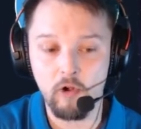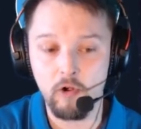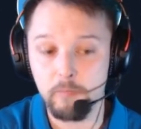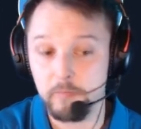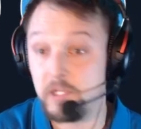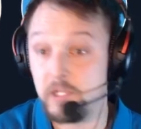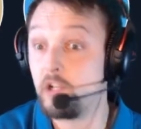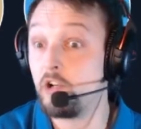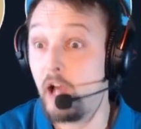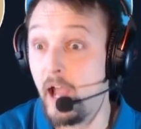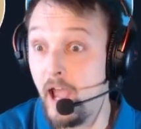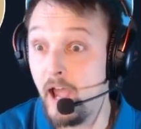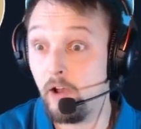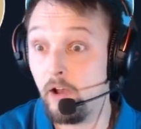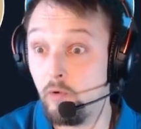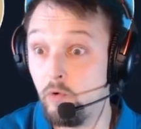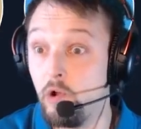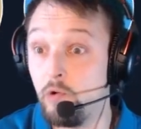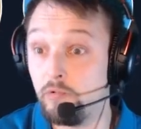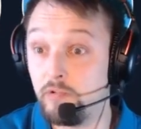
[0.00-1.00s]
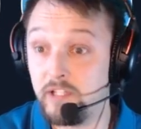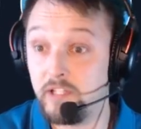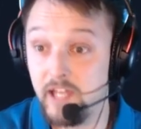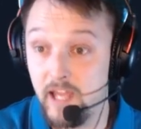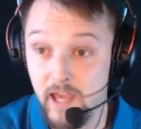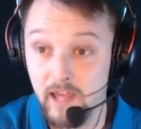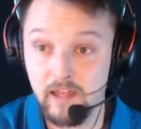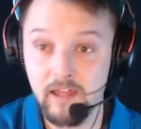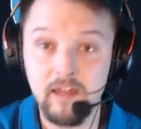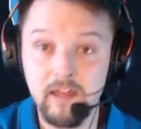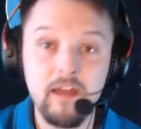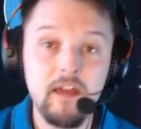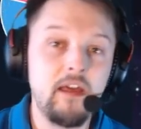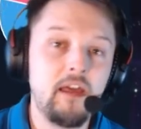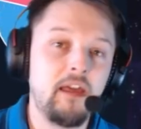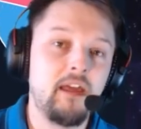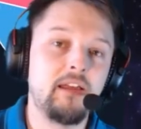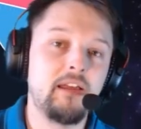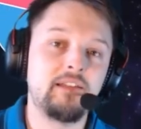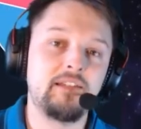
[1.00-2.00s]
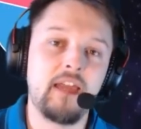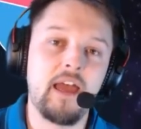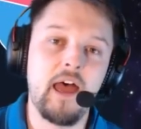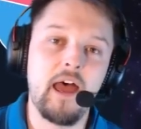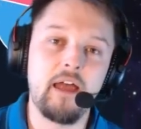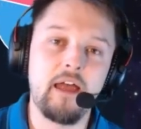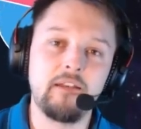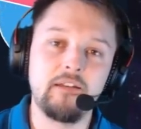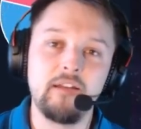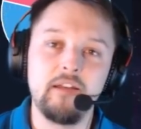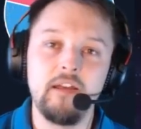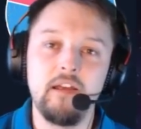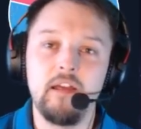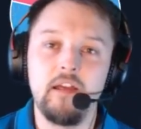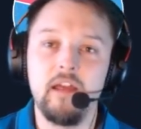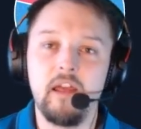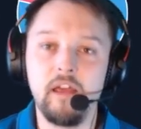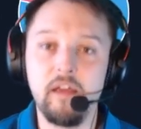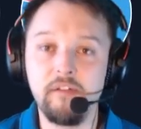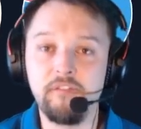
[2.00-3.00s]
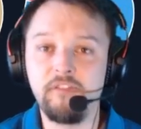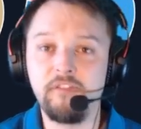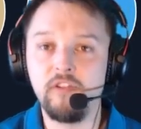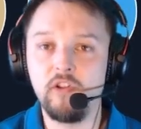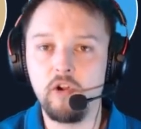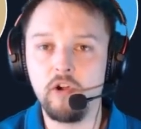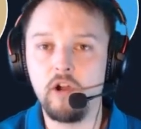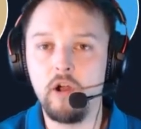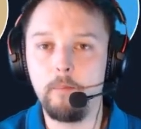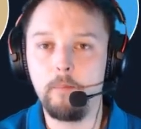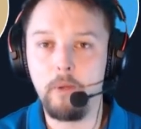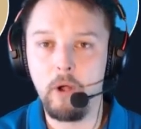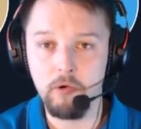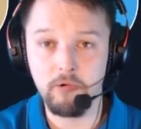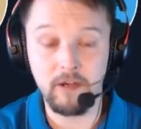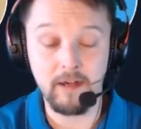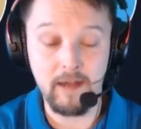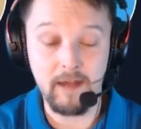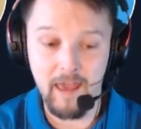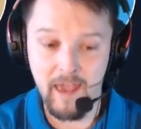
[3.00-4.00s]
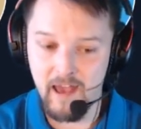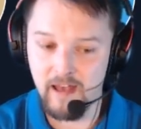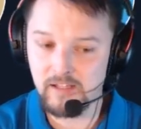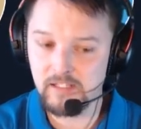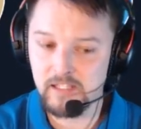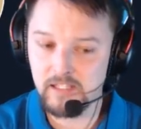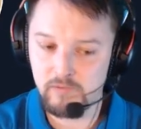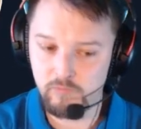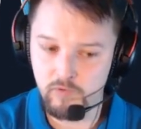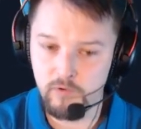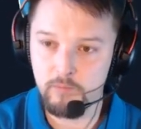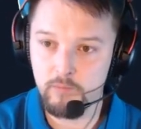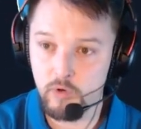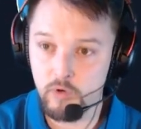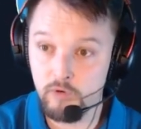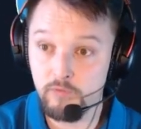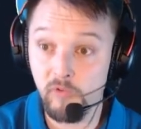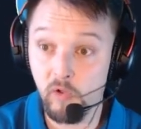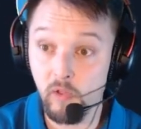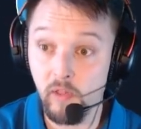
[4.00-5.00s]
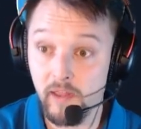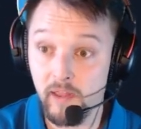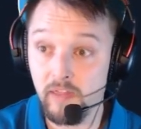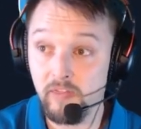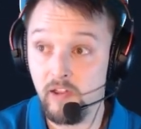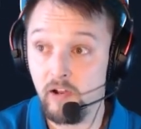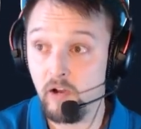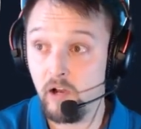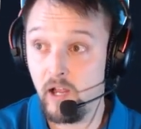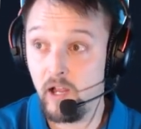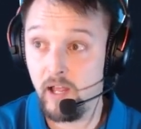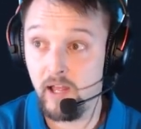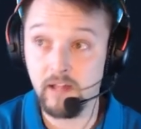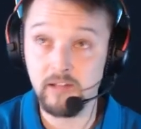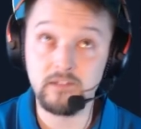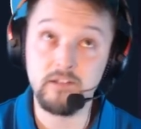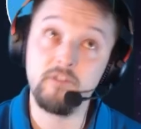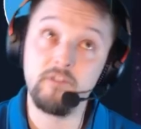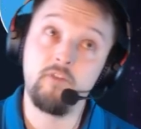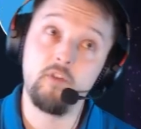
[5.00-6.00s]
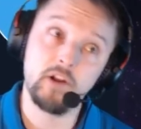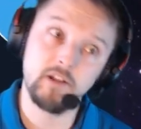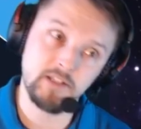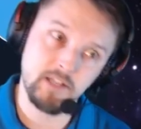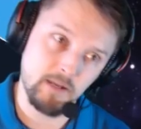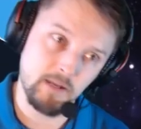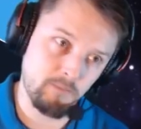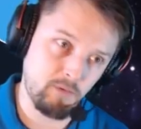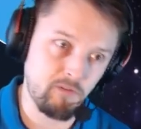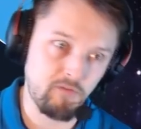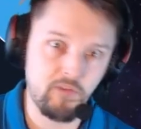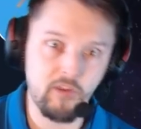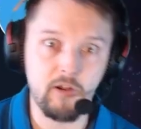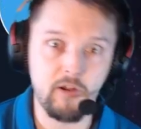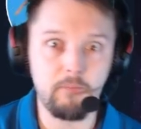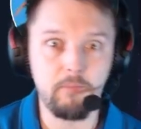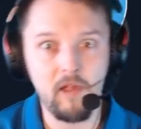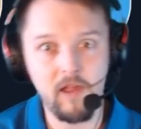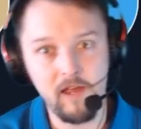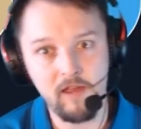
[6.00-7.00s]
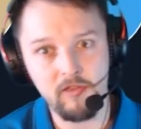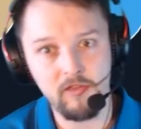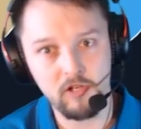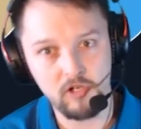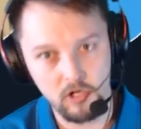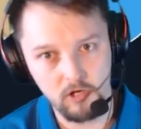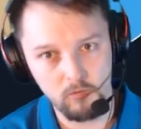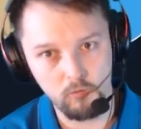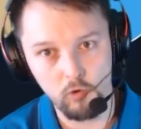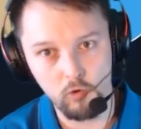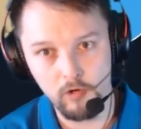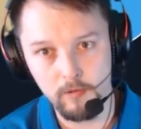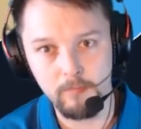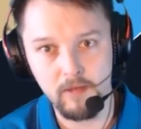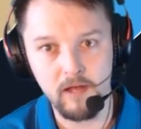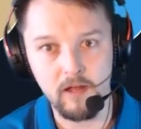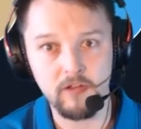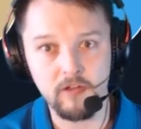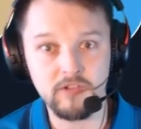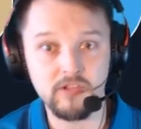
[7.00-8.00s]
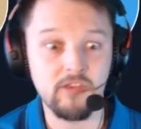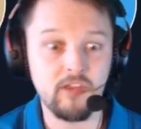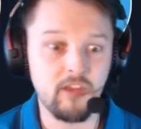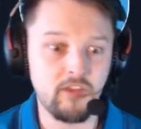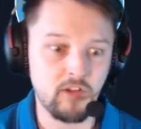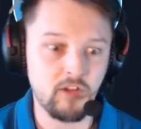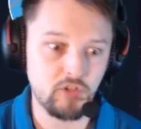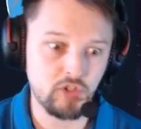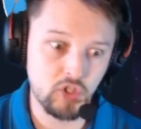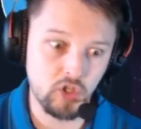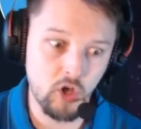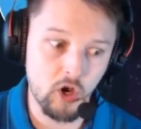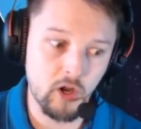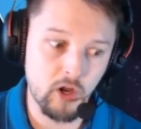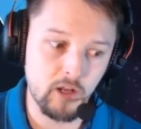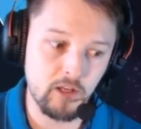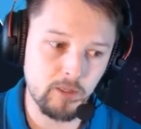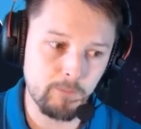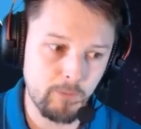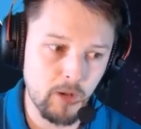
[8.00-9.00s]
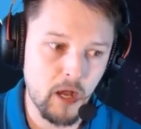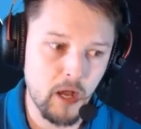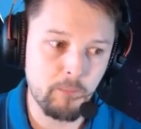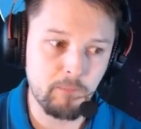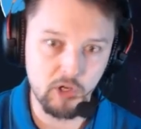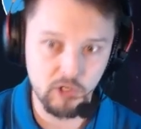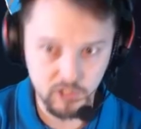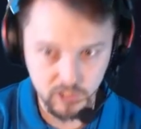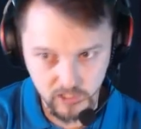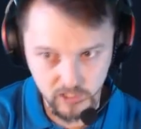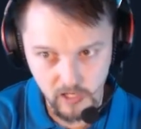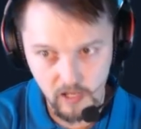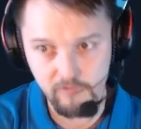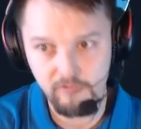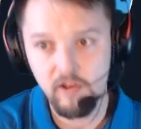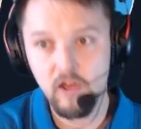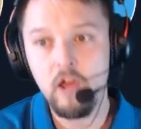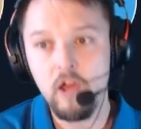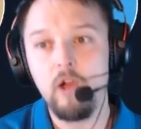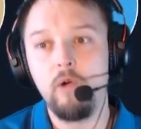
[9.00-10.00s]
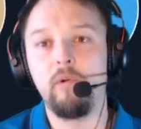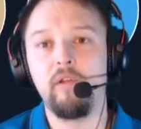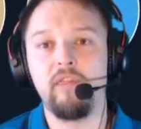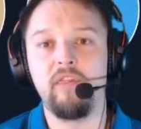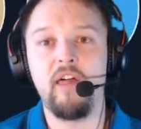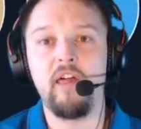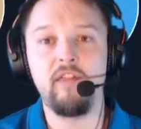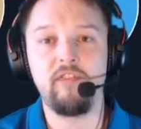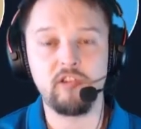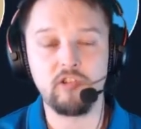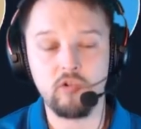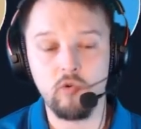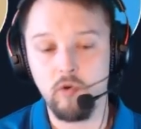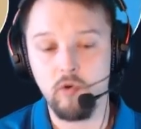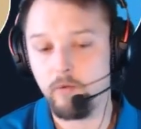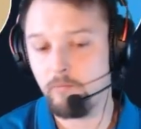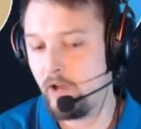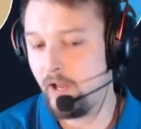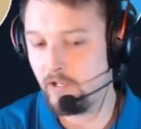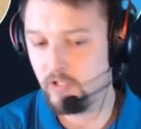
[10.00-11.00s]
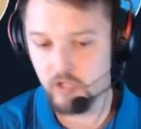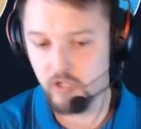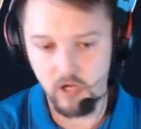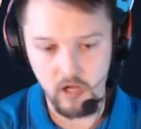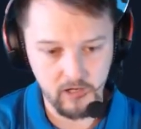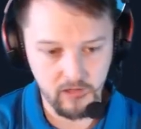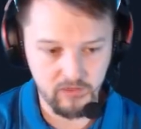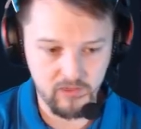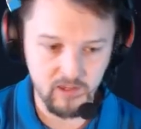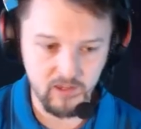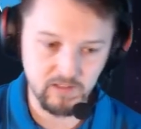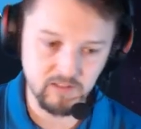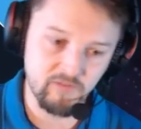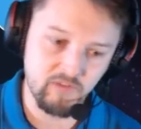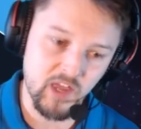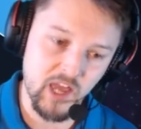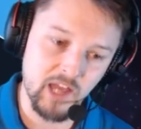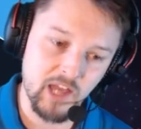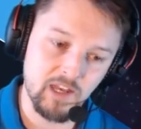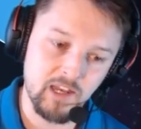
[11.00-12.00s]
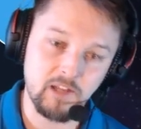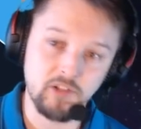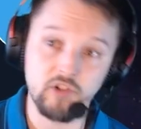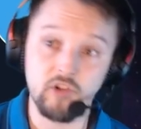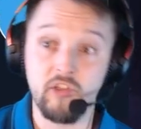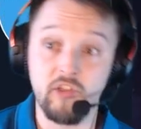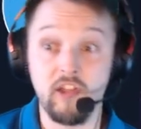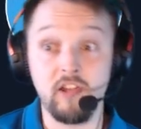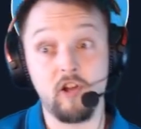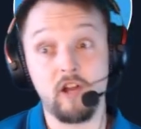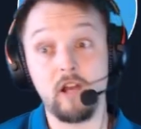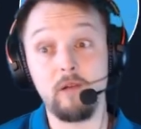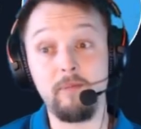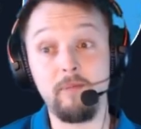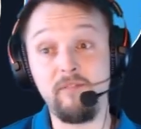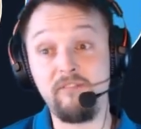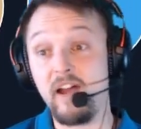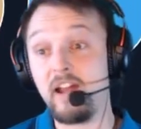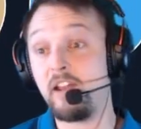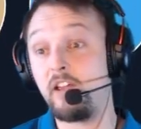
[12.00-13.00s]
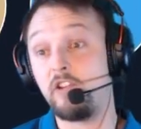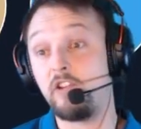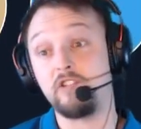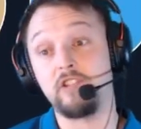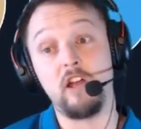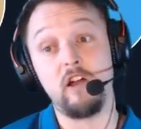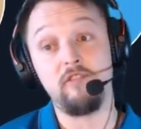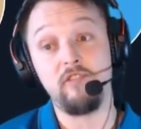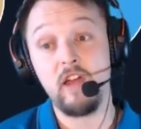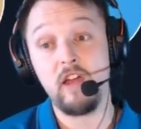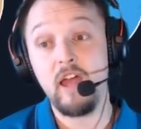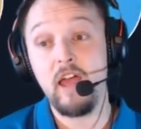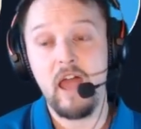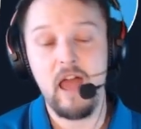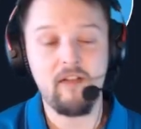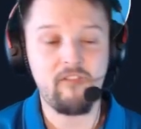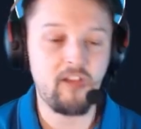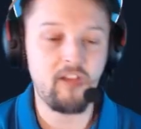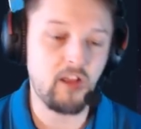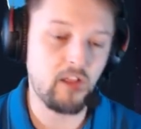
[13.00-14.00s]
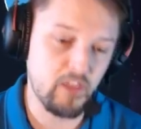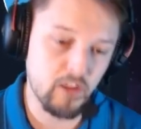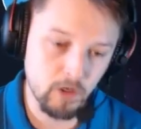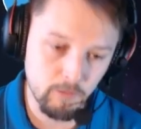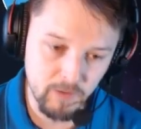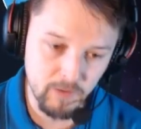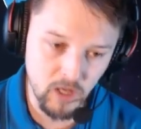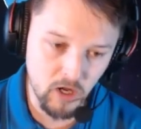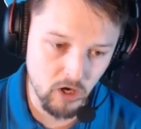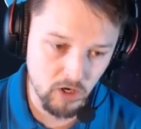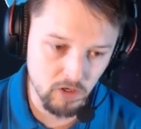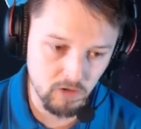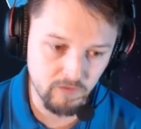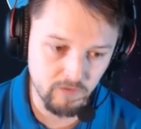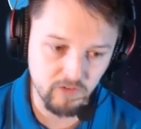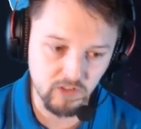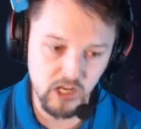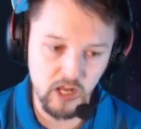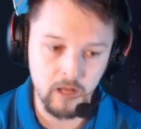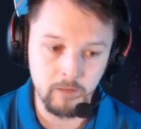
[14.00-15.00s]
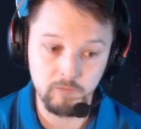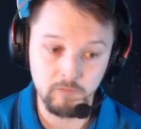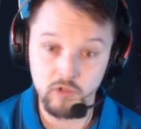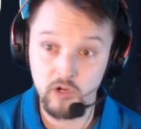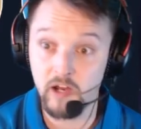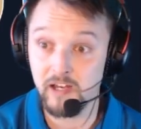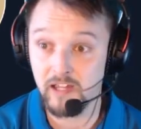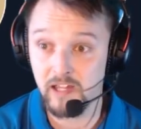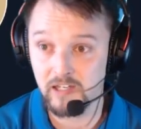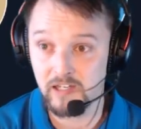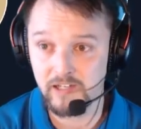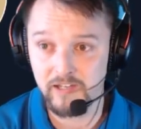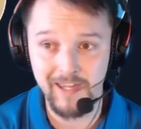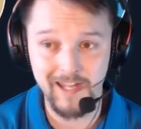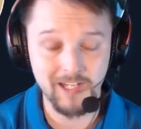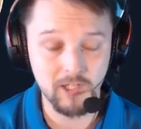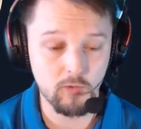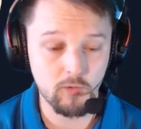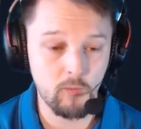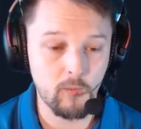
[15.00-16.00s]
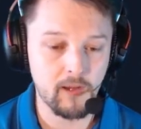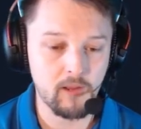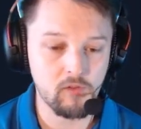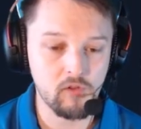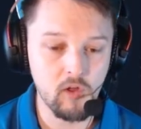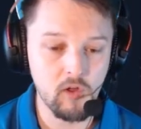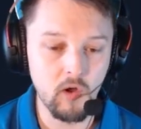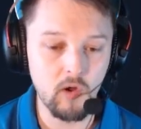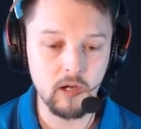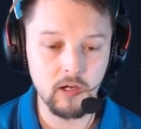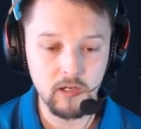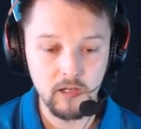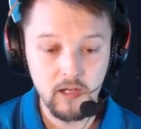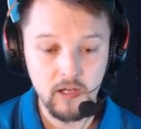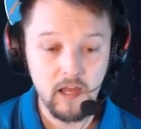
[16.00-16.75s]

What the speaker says: pure aggro deck is that if your opponent has removal in their hands, for example, if they're playing the turn 1 bells and then they're starting to pop your stuff with Let the Storm Rage on and things of that nature, then you're going to be finding yourself having a little bit harder of a time trying to get to that 20 lore.